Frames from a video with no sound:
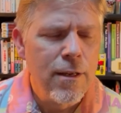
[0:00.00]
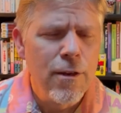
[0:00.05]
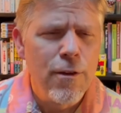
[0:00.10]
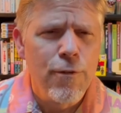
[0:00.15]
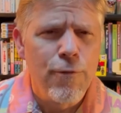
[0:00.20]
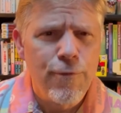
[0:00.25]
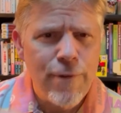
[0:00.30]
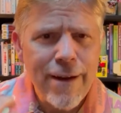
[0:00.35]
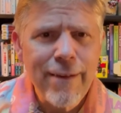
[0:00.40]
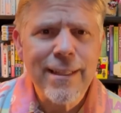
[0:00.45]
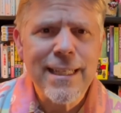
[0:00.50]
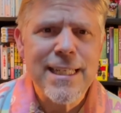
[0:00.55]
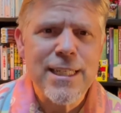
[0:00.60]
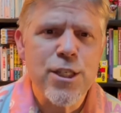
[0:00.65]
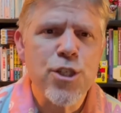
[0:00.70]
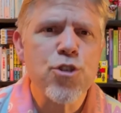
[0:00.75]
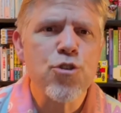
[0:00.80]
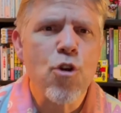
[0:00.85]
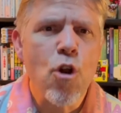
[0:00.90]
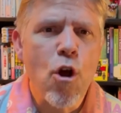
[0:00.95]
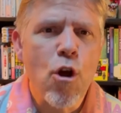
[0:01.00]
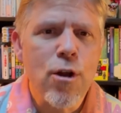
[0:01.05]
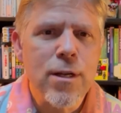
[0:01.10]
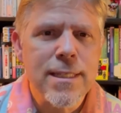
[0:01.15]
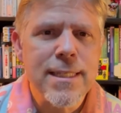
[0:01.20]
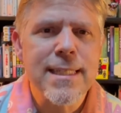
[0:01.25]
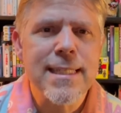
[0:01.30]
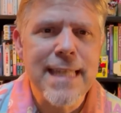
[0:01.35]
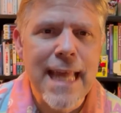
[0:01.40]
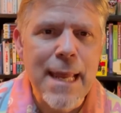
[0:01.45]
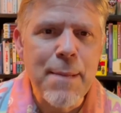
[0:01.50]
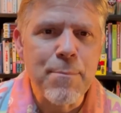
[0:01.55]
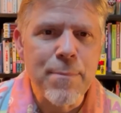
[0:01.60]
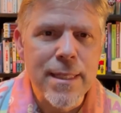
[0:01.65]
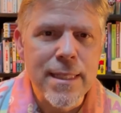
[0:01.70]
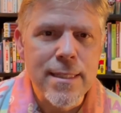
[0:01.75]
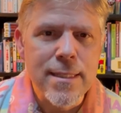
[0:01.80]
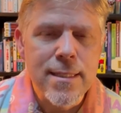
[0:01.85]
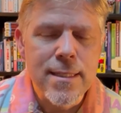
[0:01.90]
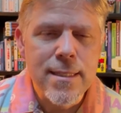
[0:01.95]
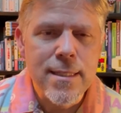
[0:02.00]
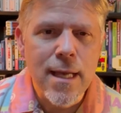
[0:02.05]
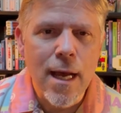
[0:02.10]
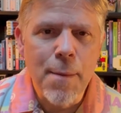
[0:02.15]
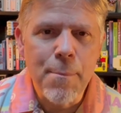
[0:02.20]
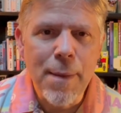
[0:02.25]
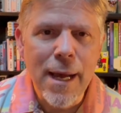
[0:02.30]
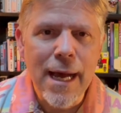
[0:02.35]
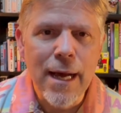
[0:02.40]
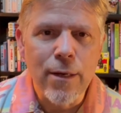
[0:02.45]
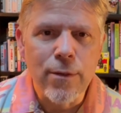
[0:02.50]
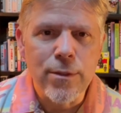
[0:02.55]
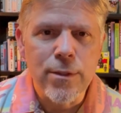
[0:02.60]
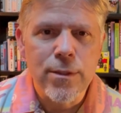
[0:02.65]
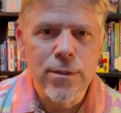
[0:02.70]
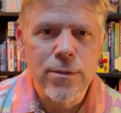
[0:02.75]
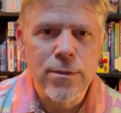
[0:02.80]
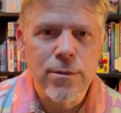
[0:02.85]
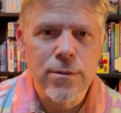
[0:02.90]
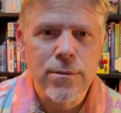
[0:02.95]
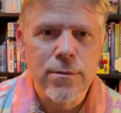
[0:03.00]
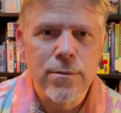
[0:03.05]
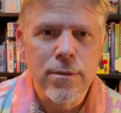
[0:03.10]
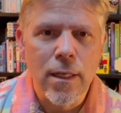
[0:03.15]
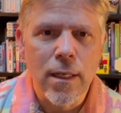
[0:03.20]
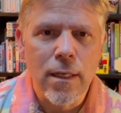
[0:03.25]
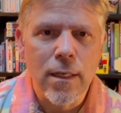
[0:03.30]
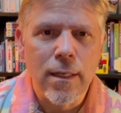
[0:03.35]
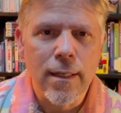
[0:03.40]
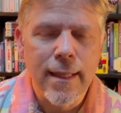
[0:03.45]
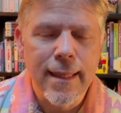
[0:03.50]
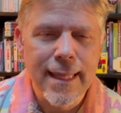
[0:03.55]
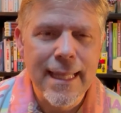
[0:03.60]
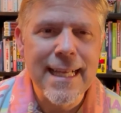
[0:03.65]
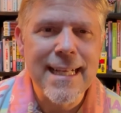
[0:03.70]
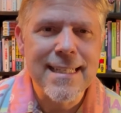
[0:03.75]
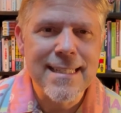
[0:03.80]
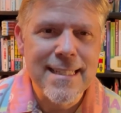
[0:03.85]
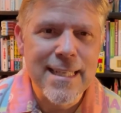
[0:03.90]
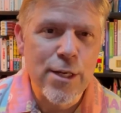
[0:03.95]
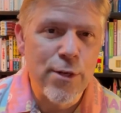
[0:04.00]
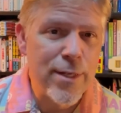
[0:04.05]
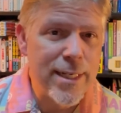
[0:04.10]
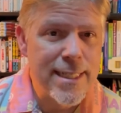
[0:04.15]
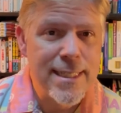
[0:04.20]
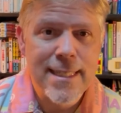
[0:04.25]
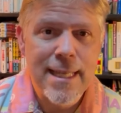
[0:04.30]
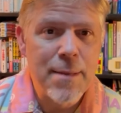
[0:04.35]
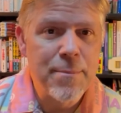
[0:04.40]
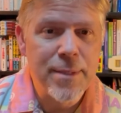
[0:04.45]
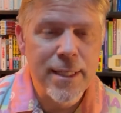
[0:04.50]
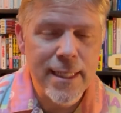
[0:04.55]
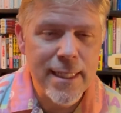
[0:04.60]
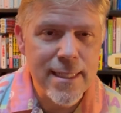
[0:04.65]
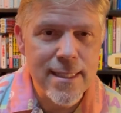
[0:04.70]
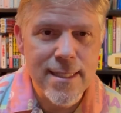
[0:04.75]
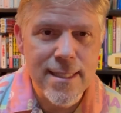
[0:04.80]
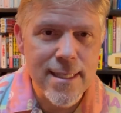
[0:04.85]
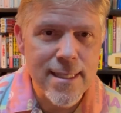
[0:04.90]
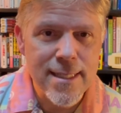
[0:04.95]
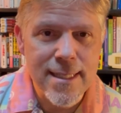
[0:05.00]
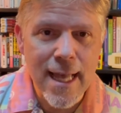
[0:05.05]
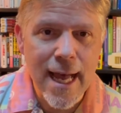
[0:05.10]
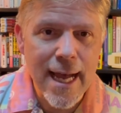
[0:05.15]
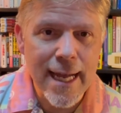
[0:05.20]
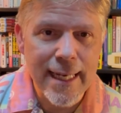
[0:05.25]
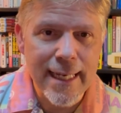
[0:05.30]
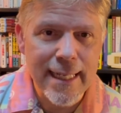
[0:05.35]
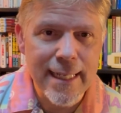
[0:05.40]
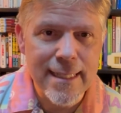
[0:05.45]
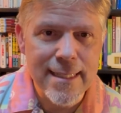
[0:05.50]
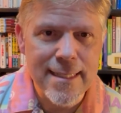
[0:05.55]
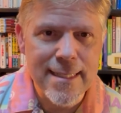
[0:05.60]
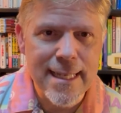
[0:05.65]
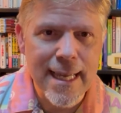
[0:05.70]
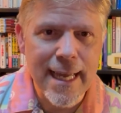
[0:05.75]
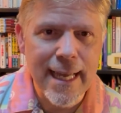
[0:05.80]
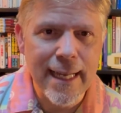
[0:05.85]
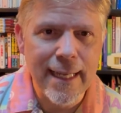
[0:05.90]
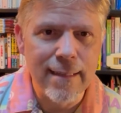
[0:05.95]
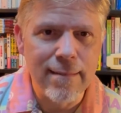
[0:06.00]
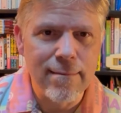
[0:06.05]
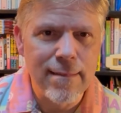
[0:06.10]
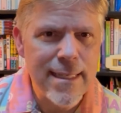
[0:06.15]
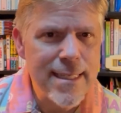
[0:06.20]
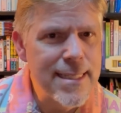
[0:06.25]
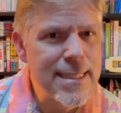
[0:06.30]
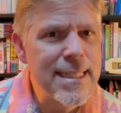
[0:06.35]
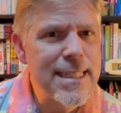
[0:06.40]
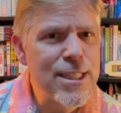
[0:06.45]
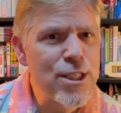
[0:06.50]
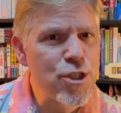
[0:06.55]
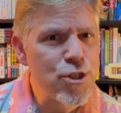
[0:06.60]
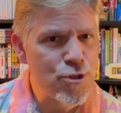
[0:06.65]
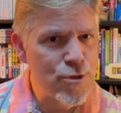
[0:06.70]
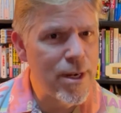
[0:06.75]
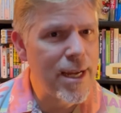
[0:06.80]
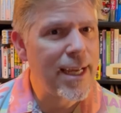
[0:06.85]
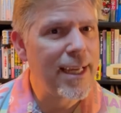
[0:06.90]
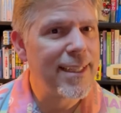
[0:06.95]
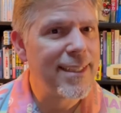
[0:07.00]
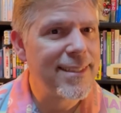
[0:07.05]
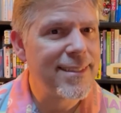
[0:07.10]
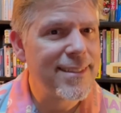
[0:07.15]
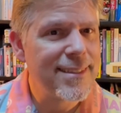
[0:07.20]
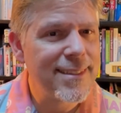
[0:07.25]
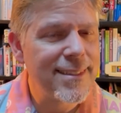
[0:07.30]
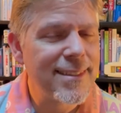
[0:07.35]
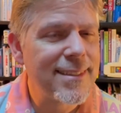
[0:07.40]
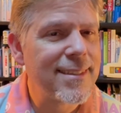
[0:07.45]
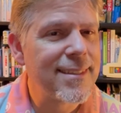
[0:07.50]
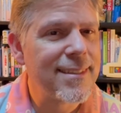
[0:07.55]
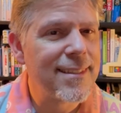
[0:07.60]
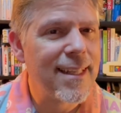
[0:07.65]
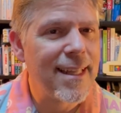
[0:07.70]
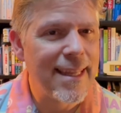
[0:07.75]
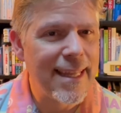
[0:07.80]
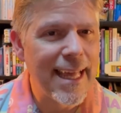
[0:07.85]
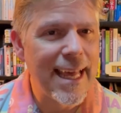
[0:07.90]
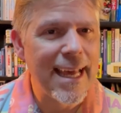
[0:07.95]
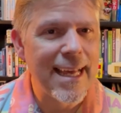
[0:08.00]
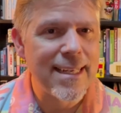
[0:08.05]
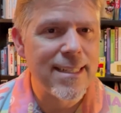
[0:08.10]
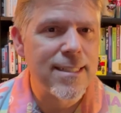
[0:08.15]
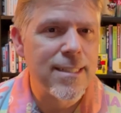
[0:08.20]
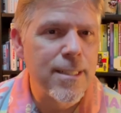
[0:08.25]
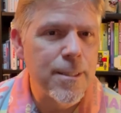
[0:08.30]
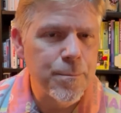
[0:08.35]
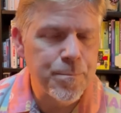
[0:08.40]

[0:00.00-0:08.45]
really strong statements about things that are accepted in society, and saying, isn't it strange that